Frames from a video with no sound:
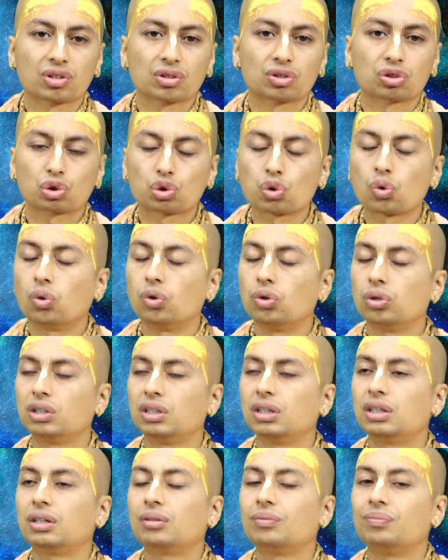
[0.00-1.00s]
So
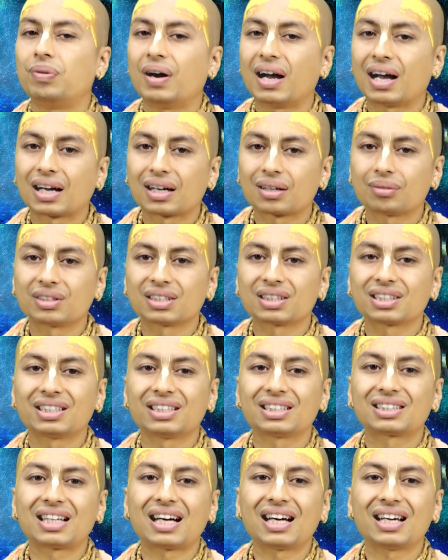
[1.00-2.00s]
Bhagavad
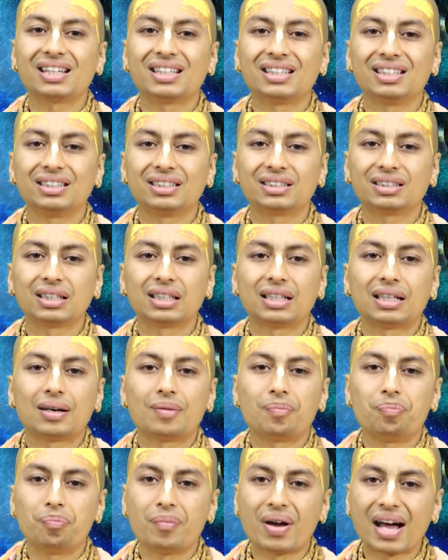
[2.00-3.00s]
Gita is
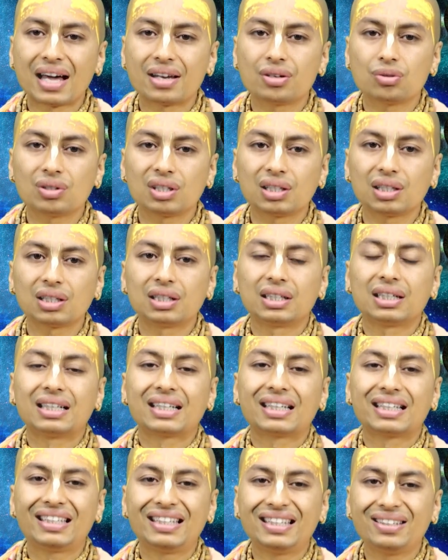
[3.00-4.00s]
manual
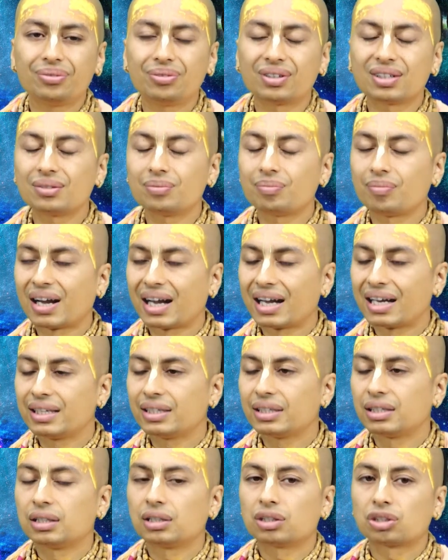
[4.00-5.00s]
given
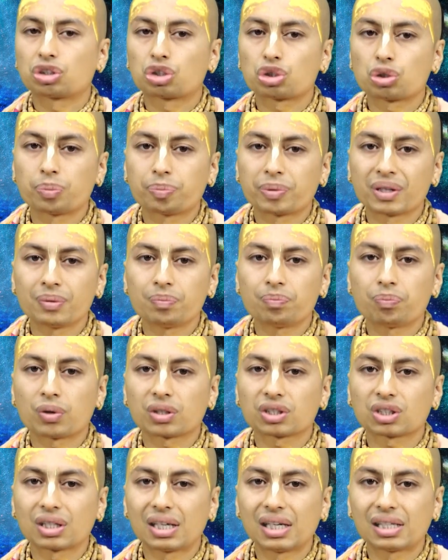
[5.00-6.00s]
by Supreme
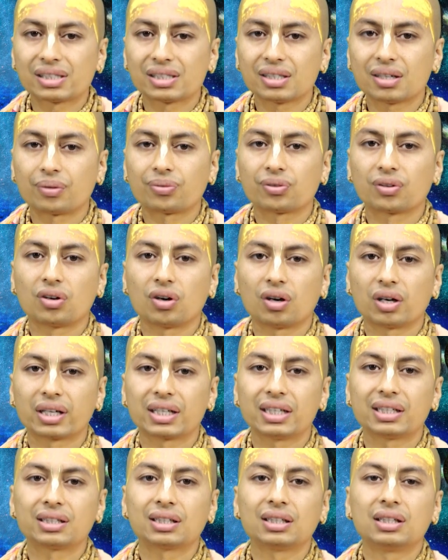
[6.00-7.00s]
Personality of
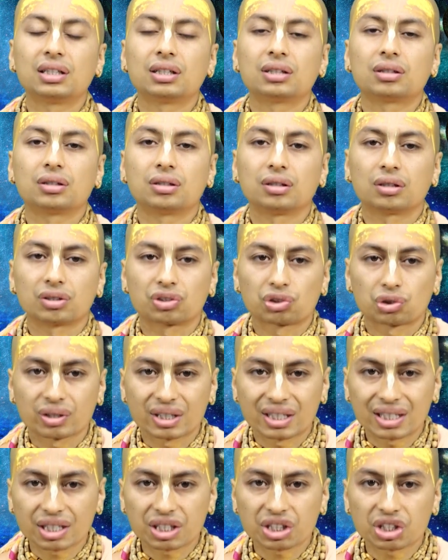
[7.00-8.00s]
Godhead,
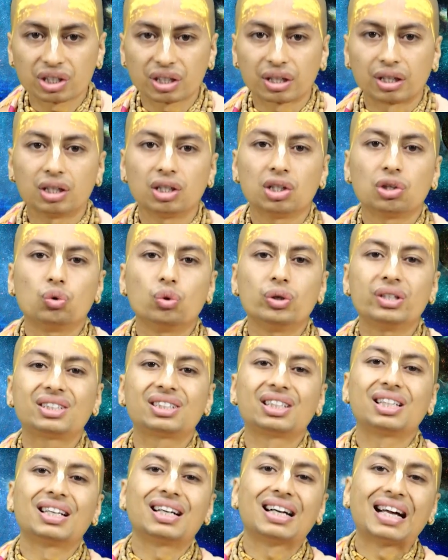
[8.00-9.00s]
Sri Krishna,
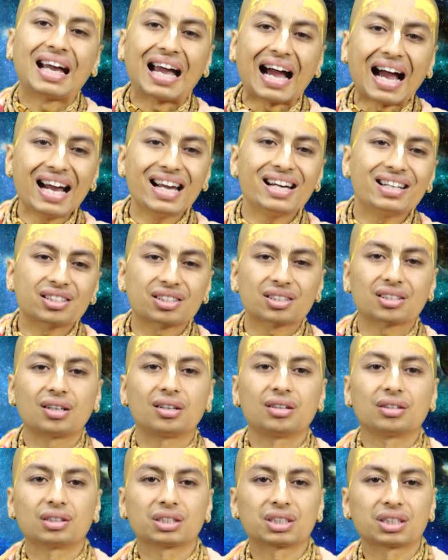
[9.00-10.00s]
which guides
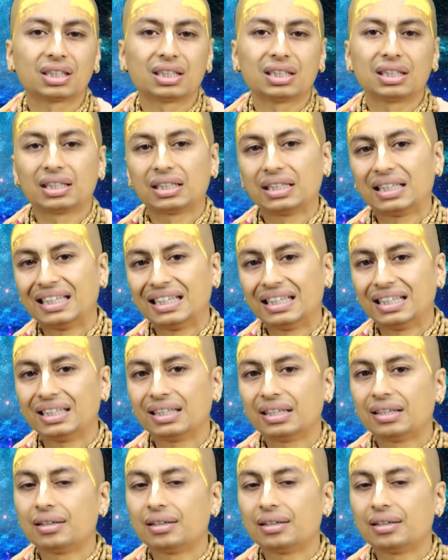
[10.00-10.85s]
us in